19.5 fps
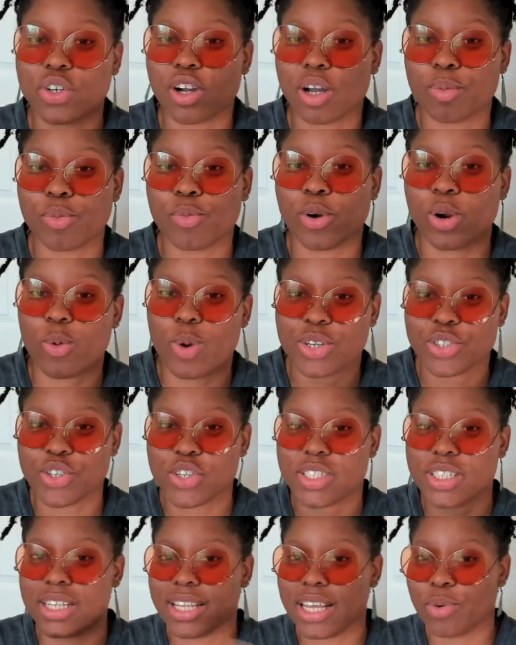a couple more
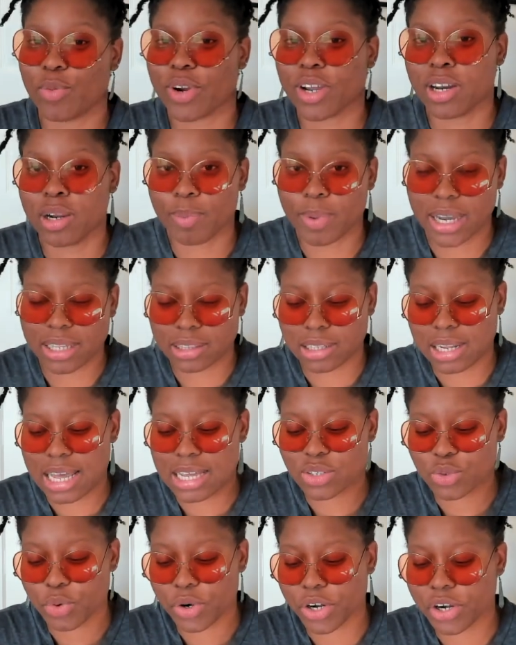questions and then we're going to pack the
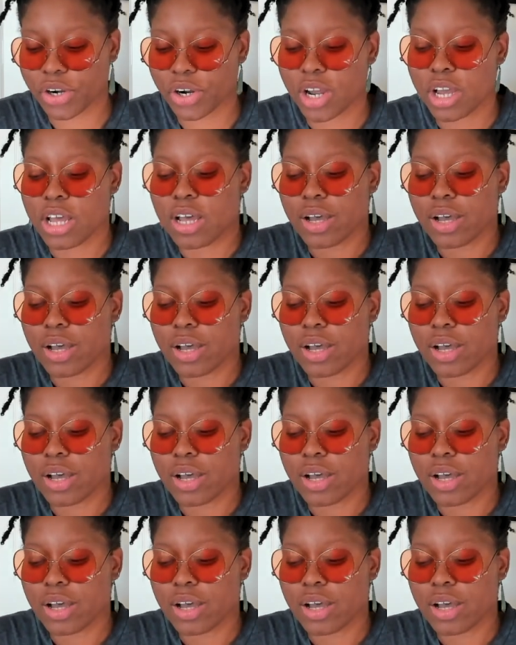last order.